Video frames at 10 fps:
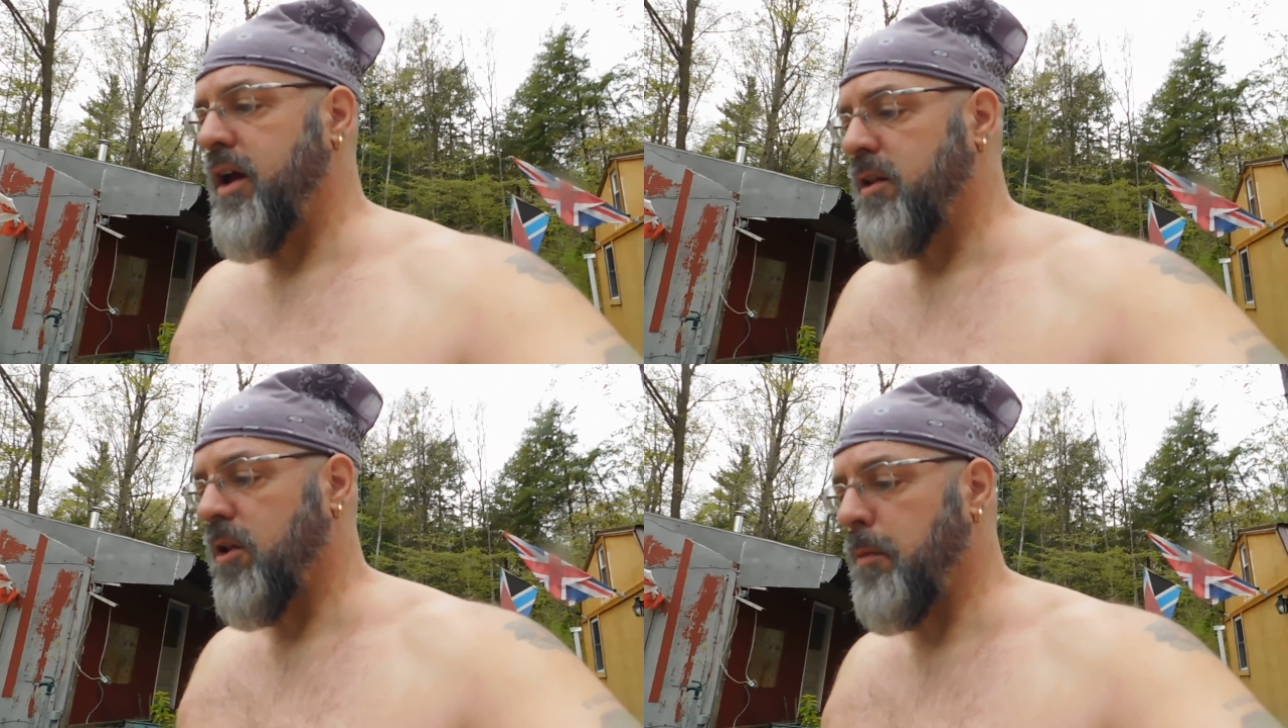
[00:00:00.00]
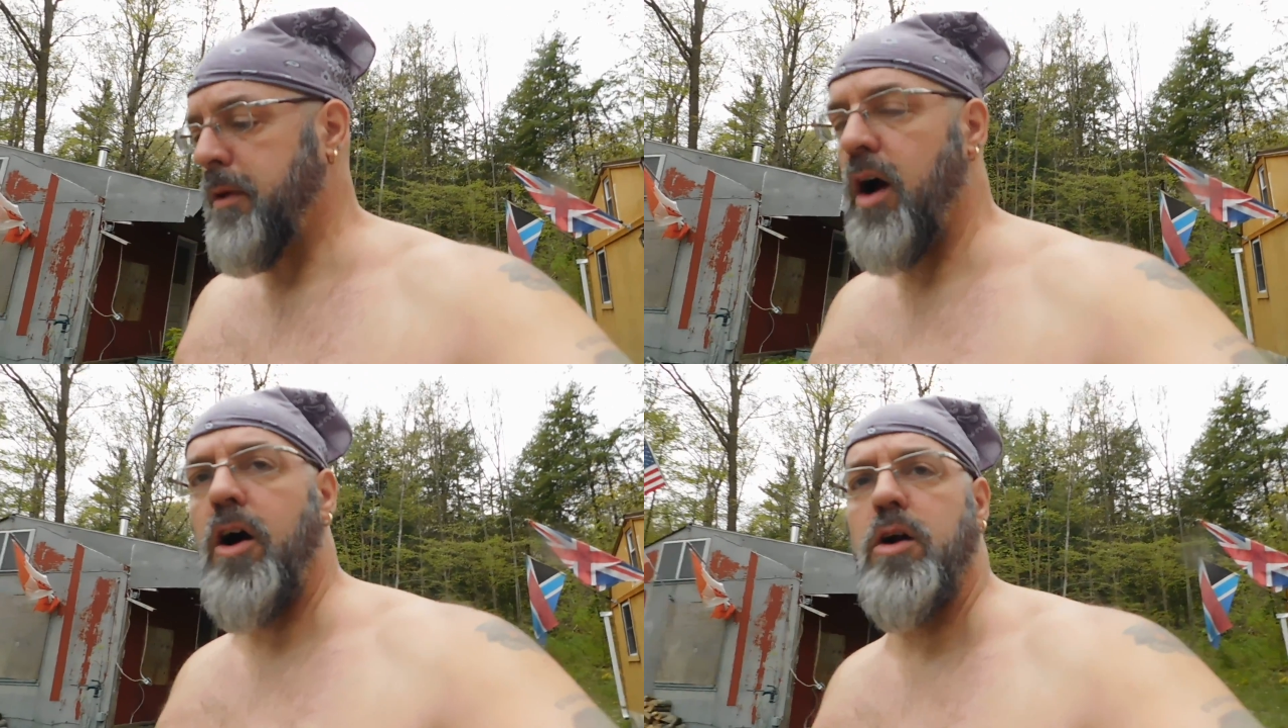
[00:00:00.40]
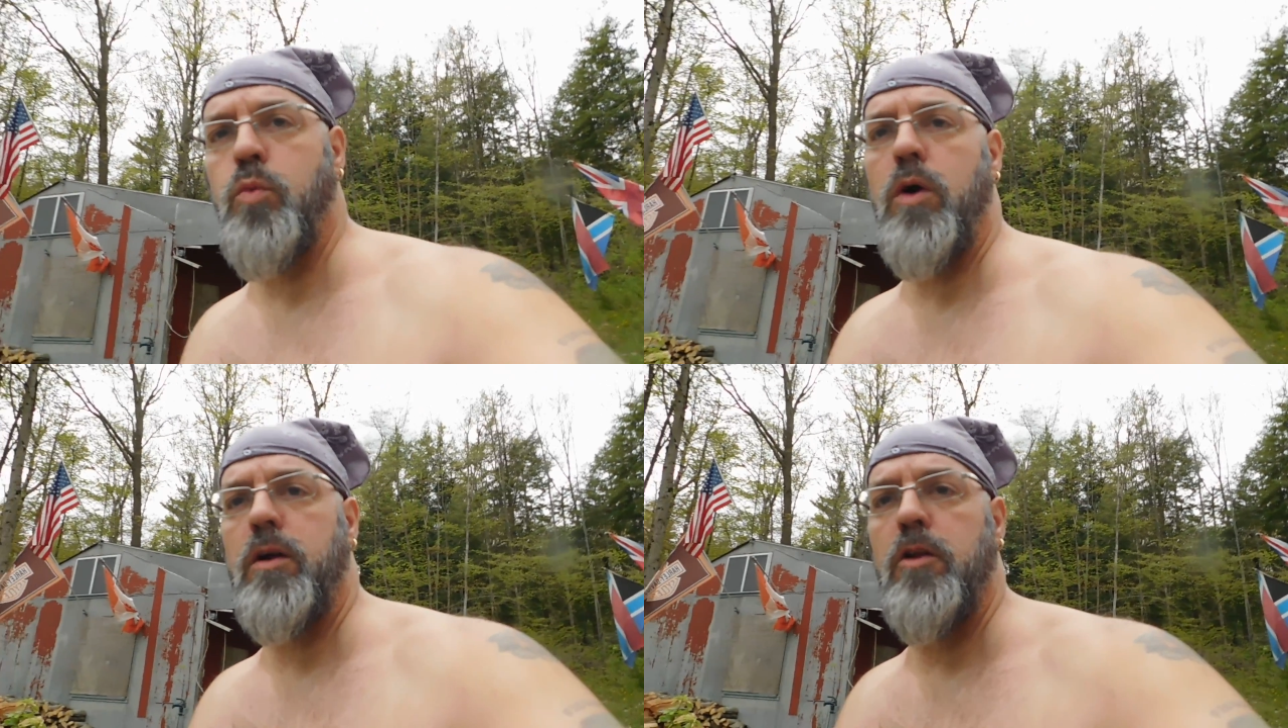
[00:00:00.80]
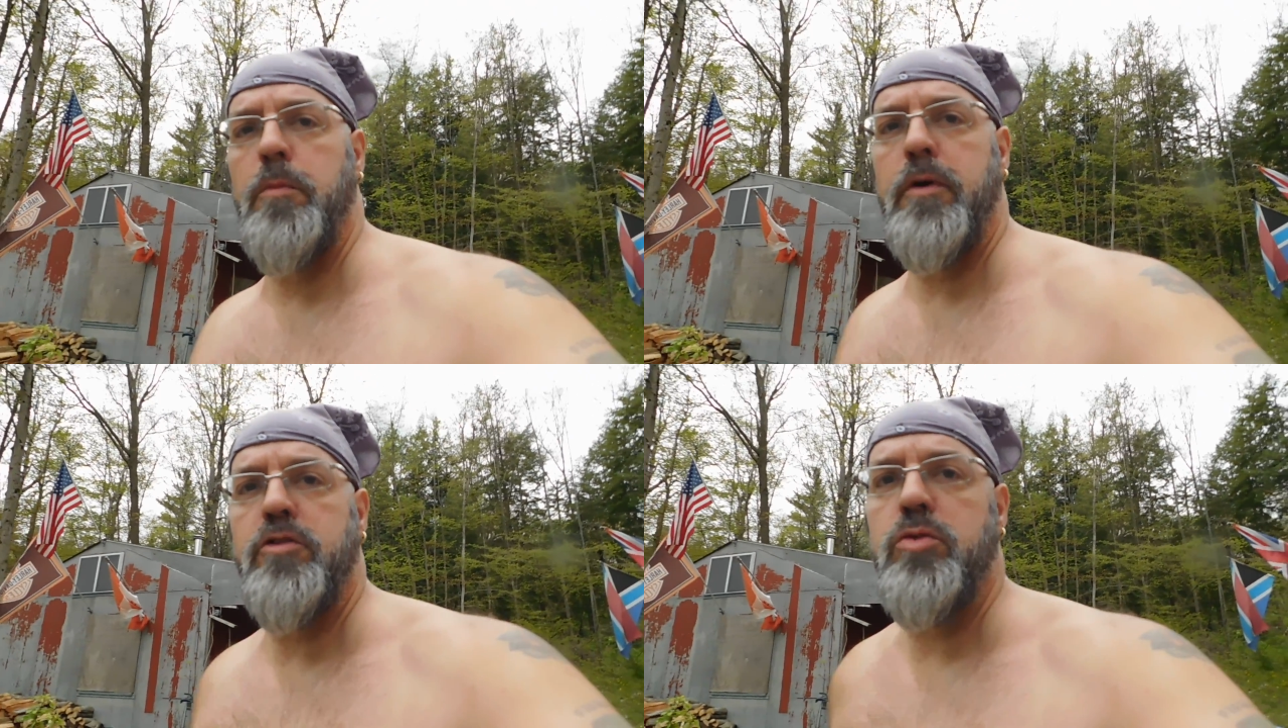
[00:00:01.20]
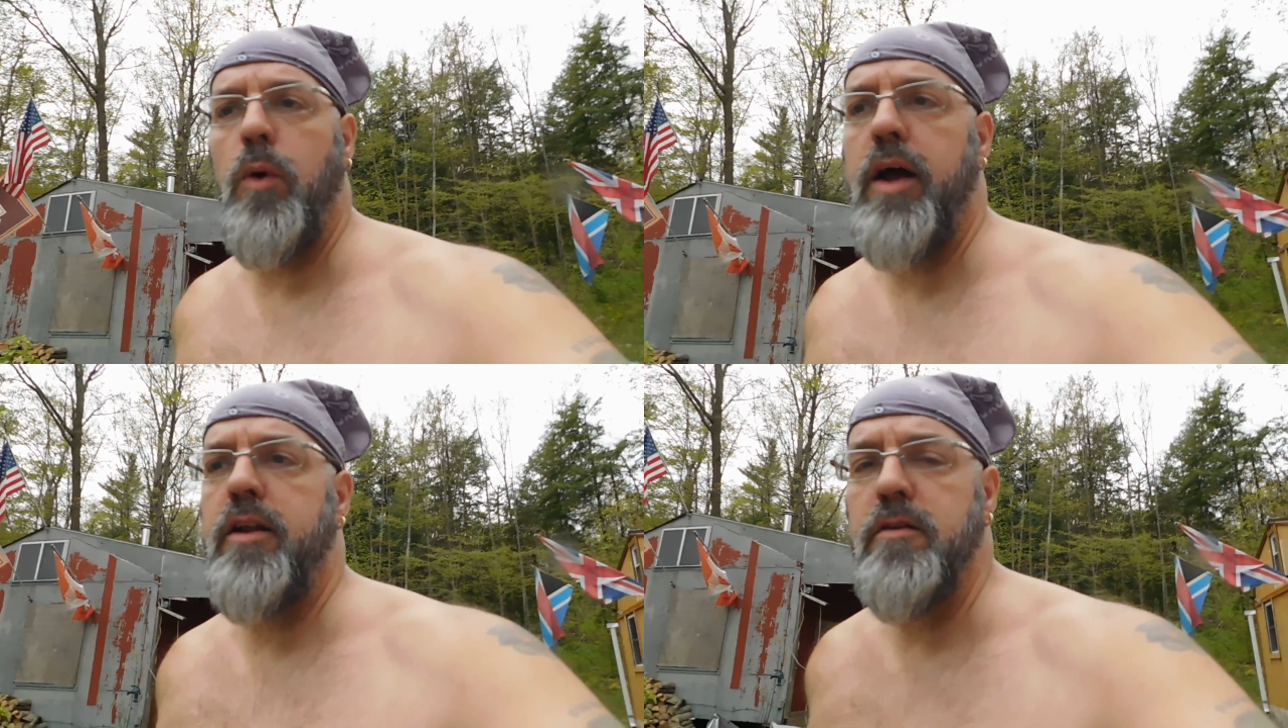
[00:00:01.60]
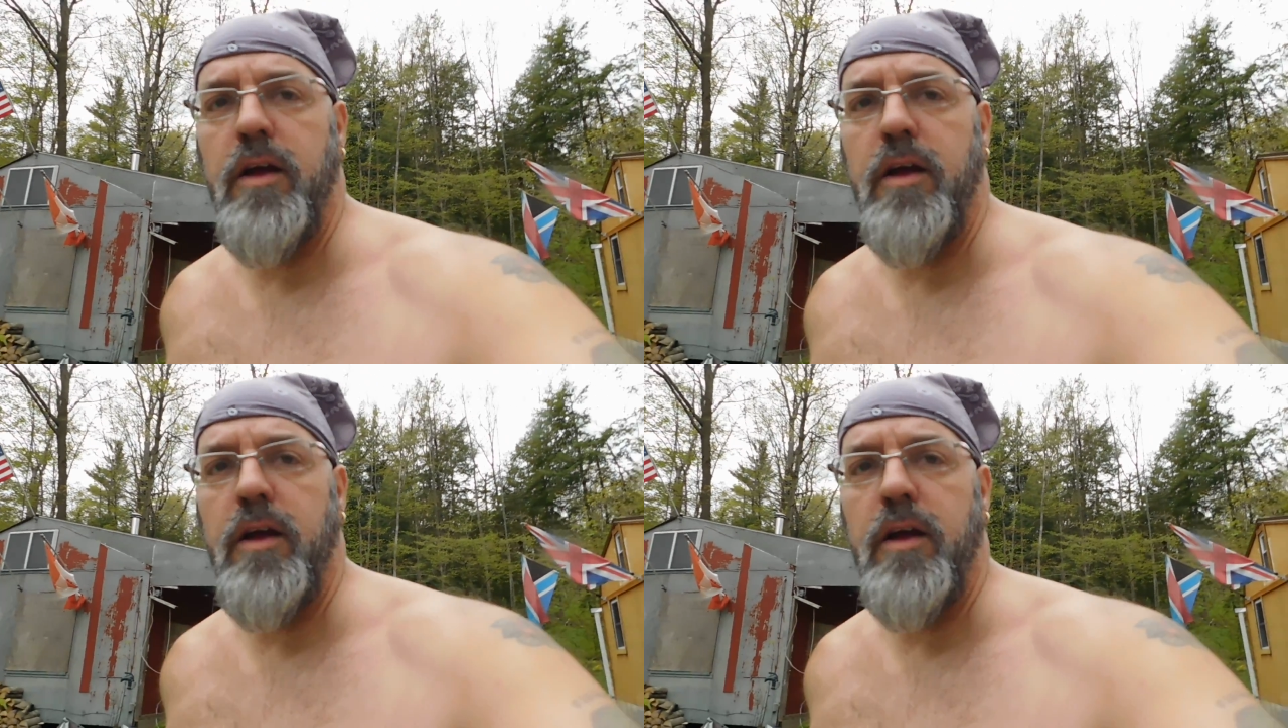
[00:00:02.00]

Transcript: a little bit of hard work, a little bit of sweat,